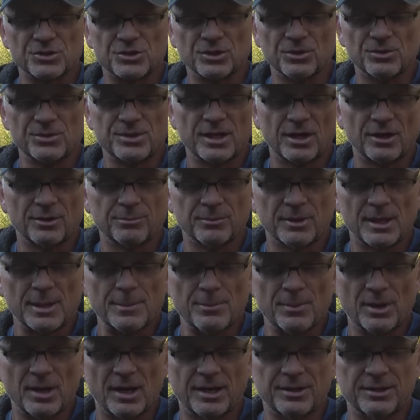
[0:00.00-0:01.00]
there's no doubt in my
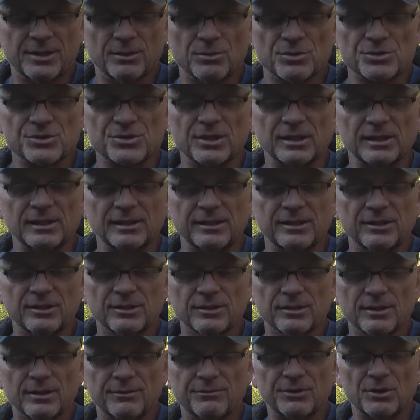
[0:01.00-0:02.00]
mind it was the
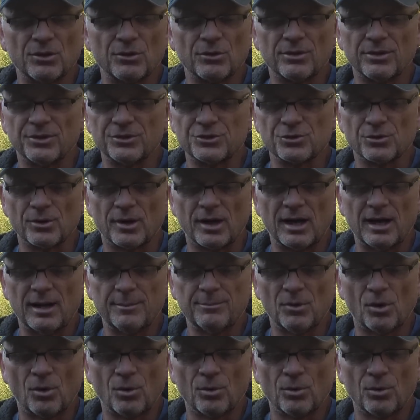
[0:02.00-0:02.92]
leader of either the tribe